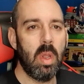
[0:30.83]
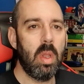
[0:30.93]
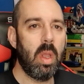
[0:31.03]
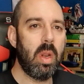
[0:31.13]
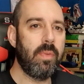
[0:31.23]

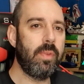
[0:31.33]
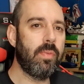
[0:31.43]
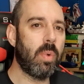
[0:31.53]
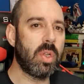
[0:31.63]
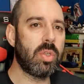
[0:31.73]
And if you've
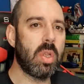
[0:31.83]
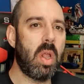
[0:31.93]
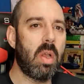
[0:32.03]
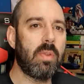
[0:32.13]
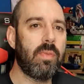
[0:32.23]
watched the
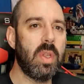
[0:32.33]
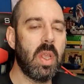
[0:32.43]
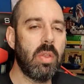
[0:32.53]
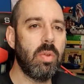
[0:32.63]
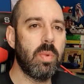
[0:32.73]
last video,
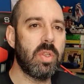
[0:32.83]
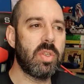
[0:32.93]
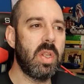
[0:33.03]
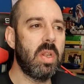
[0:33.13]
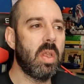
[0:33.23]
you would have
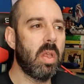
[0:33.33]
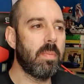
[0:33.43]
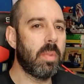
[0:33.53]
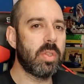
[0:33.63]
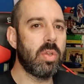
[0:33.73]
seen that
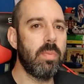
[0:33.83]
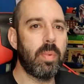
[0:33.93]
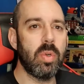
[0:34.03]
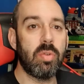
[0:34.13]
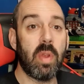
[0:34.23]
my two
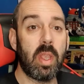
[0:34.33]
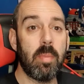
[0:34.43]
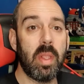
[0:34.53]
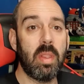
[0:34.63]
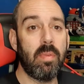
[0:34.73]
boys
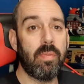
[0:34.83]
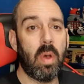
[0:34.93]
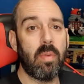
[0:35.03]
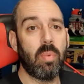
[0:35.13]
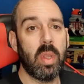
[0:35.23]
recommended
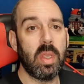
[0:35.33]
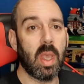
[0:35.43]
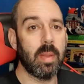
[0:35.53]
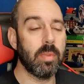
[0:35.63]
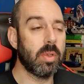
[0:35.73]
5 Wii
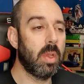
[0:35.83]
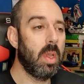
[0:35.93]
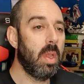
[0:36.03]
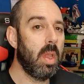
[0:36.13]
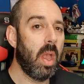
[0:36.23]
games.
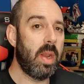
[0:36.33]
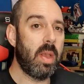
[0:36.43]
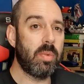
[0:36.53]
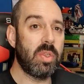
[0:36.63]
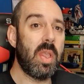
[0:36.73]
And that
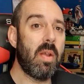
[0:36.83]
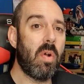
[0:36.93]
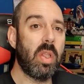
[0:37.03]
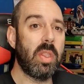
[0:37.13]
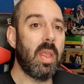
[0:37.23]
was their
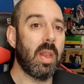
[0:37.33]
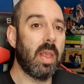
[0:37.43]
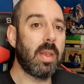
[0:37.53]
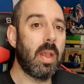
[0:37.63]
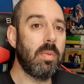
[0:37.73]
idea. They
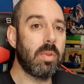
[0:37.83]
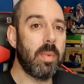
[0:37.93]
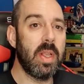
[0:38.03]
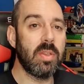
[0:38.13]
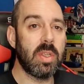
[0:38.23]
came to
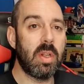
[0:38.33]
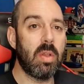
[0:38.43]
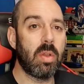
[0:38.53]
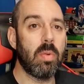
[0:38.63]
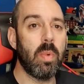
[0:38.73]
me and said,
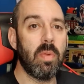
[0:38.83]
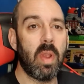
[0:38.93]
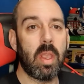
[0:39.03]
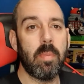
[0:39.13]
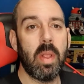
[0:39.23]
look, can we
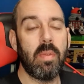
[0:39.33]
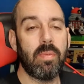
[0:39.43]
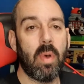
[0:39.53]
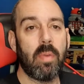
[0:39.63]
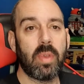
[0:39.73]
recommend
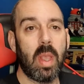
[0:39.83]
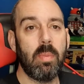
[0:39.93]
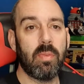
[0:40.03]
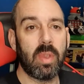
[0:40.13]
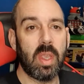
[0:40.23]
5 games
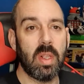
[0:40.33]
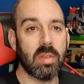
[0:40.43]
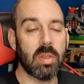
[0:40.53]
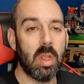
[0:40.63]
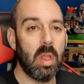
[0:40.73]
for kids?